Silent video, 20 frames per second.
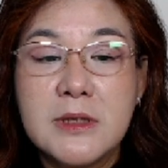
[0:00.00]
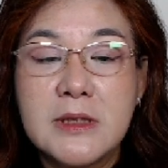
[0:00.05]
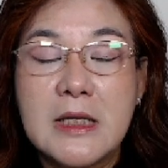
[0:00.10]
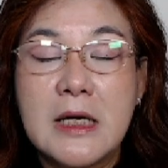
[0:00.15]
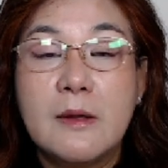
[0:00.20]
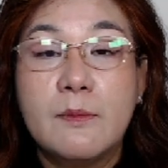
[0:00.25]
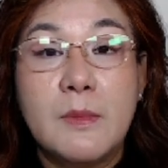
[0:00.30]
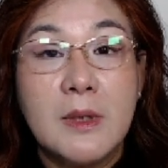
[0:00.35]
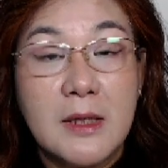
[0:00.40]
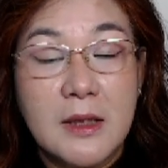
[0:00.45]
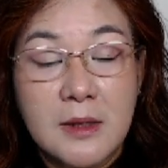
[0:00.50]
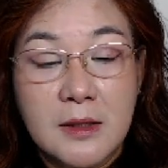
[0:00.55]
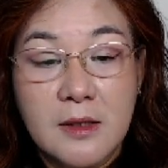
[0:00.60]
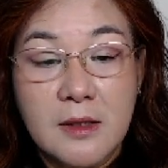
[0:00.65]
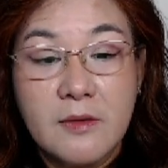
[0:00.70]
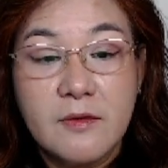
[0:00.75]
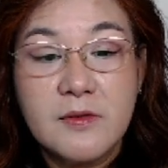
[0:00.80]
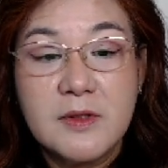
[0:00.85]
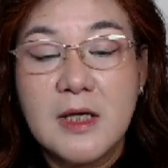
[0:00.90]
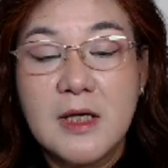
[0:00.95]
being an earth
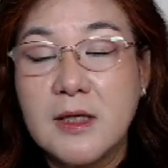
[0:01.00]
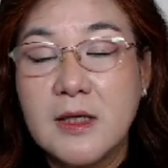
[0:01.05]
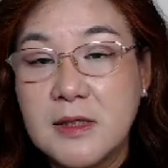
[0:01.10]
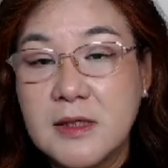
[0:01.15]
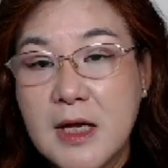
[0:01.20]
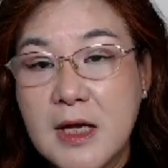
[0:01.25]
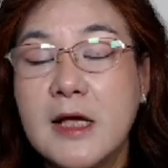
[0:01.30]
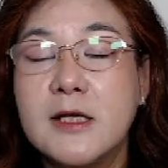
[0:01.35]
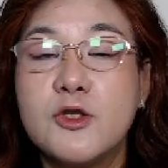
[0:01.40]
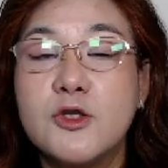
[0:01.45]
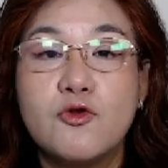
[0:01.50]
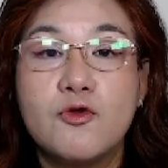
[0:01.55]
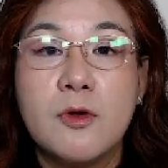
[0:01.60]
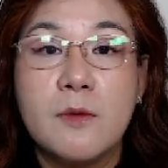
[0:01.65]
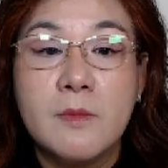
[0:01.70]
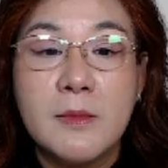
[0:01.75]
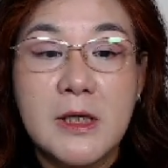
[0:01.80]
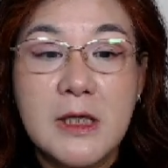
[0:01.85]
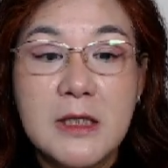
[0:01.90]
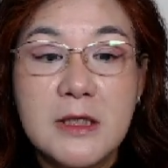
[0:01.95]
star, is
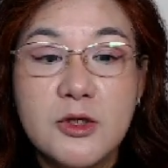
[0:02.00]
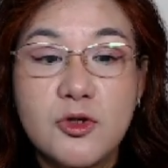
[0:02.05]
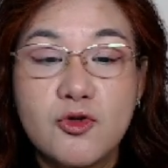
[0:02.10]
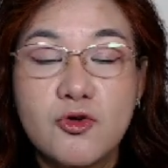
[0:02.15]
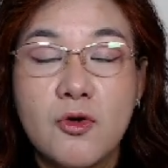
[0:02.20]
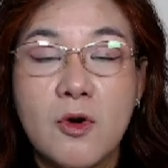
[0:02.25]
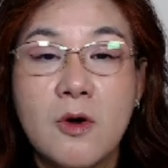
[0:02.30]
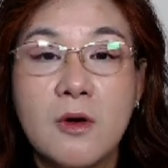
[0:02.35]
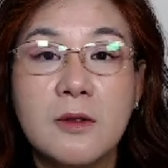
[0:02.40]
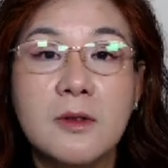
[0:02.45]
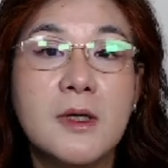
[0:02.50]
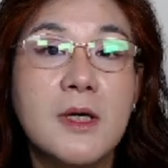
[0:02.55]
extremely strong